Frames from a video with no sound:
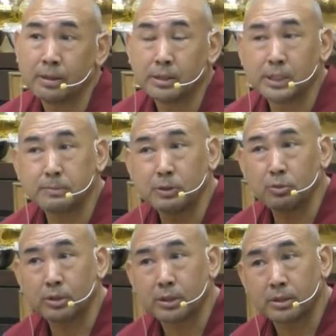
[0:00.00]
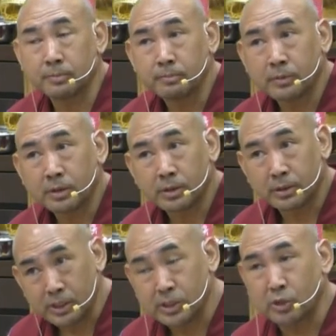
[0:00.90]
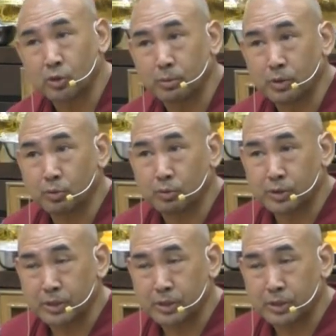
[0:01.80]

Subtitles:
That means, look at this kind of, you know,